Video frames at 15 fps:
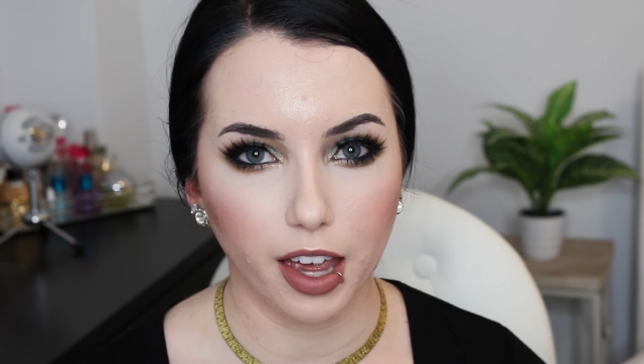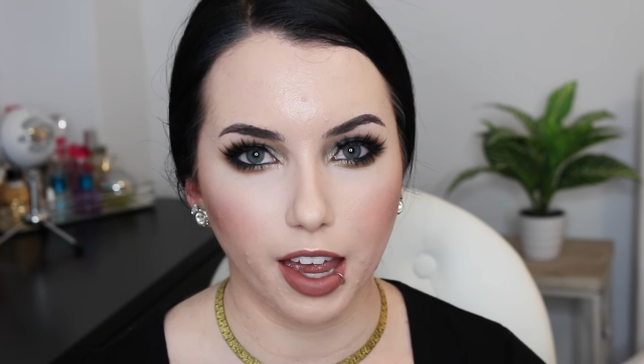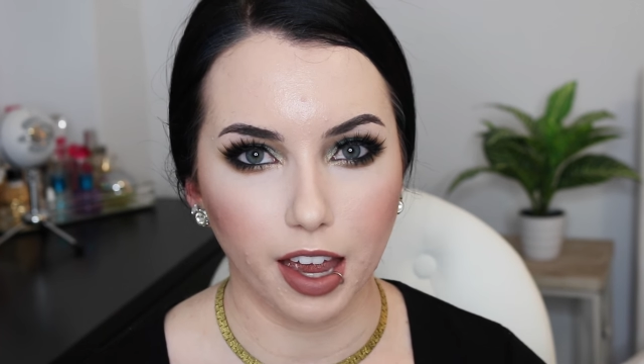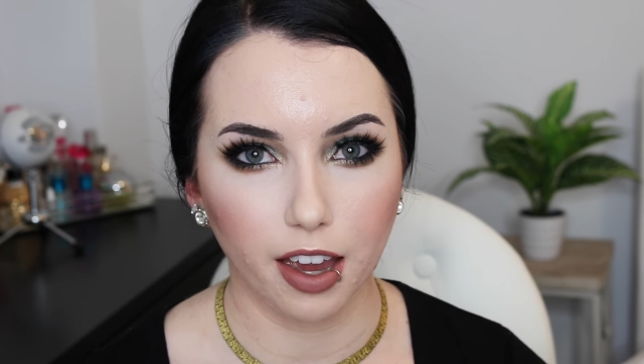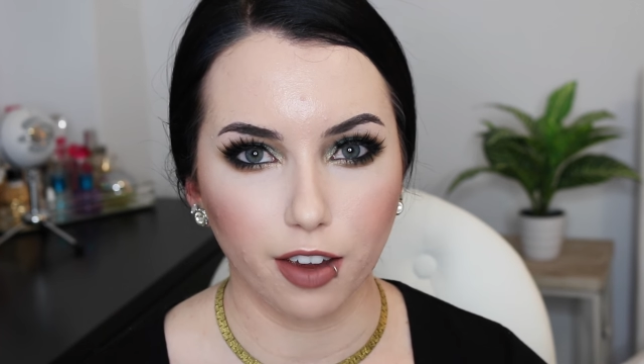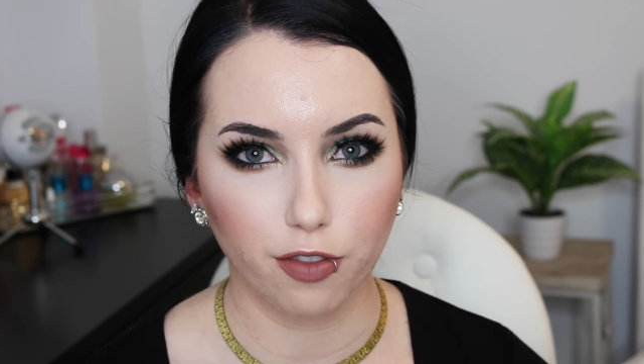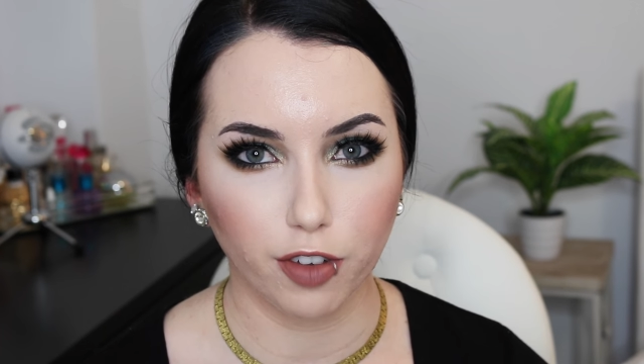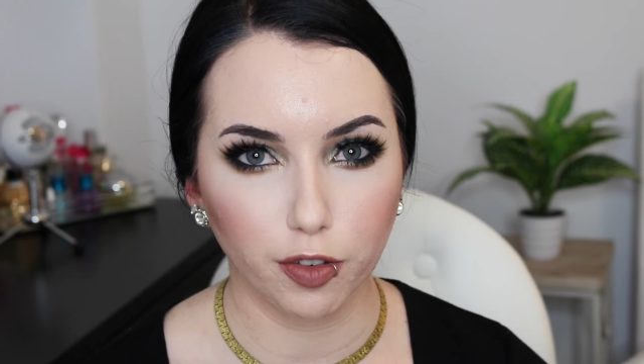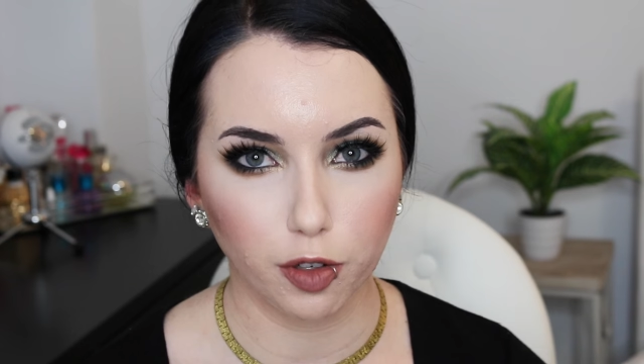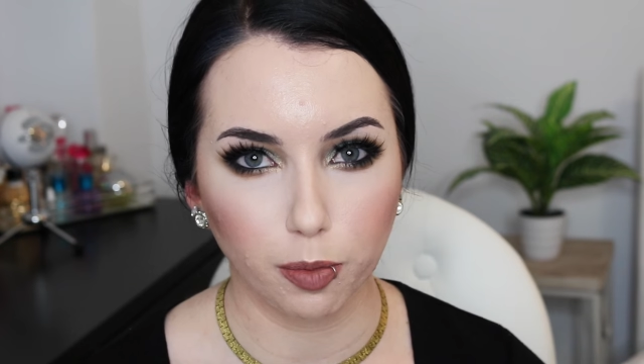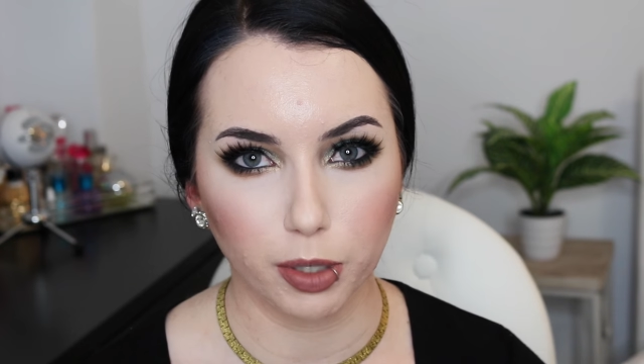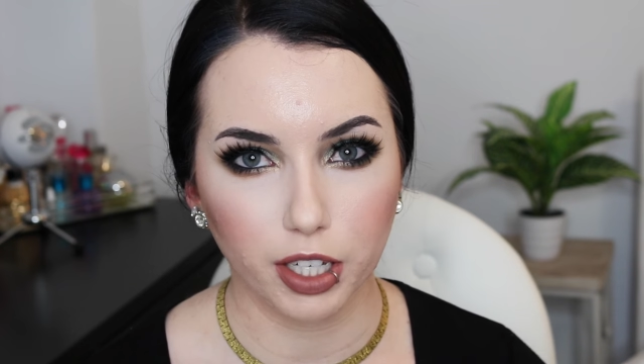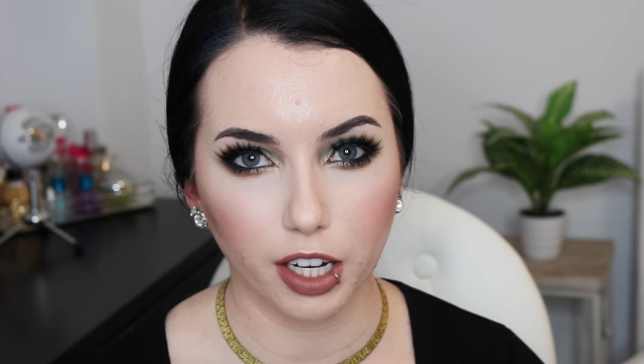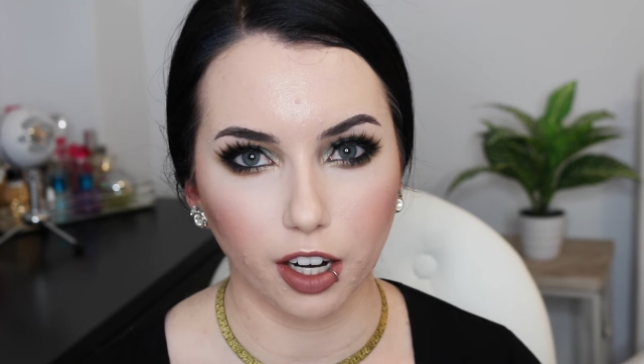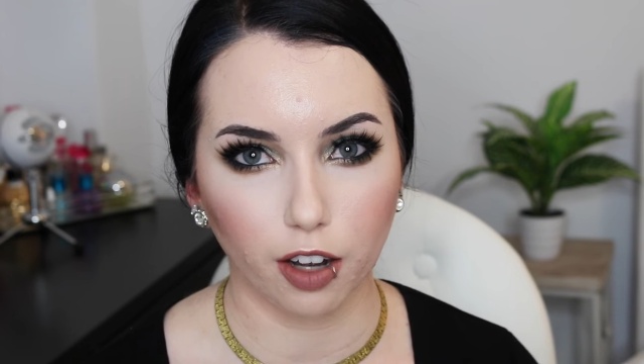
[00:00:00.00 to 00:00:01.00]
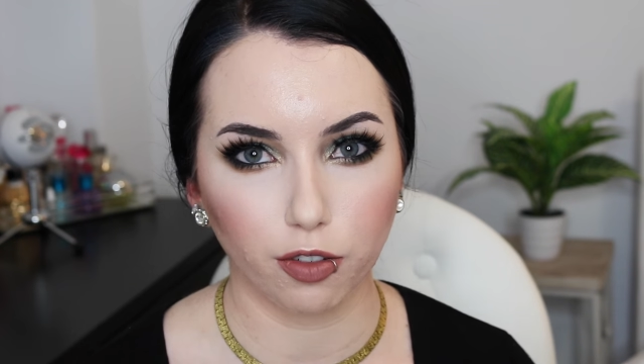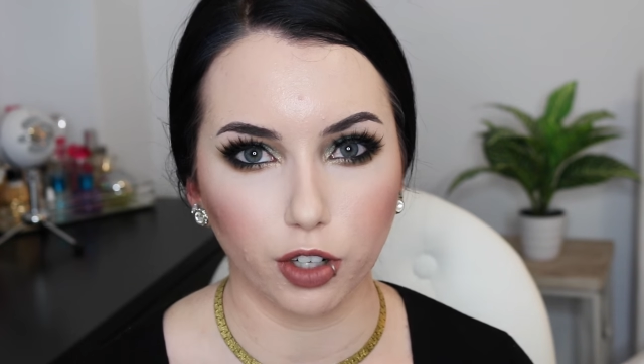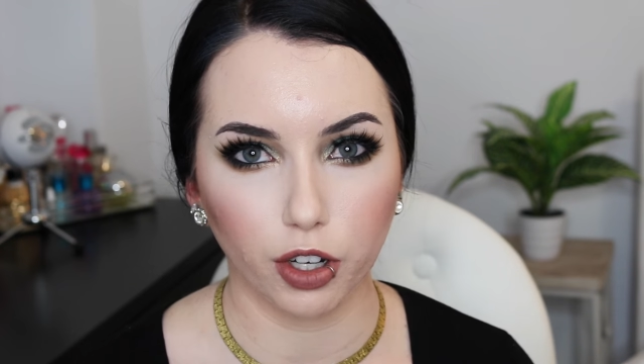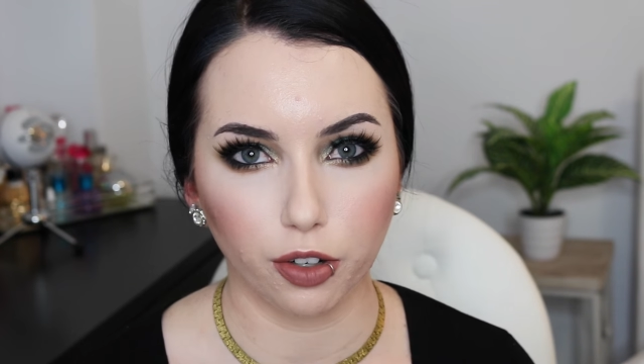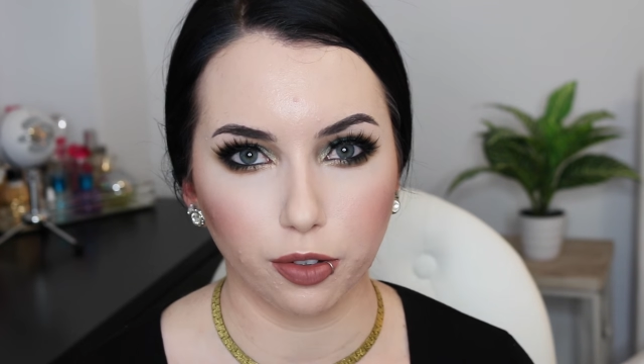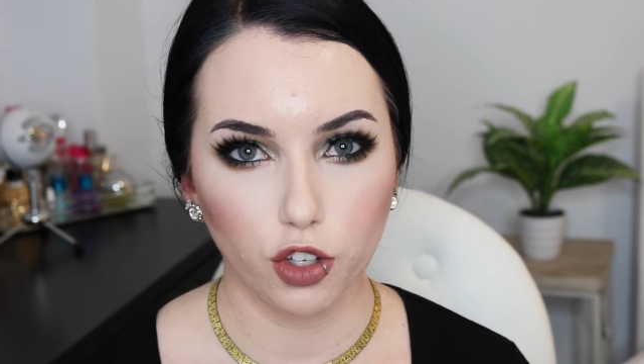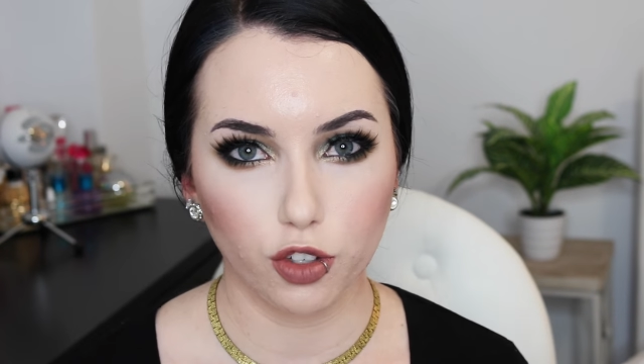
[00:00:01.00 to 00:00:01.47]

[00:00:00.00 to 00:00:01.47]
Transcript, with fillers: a 50% off code.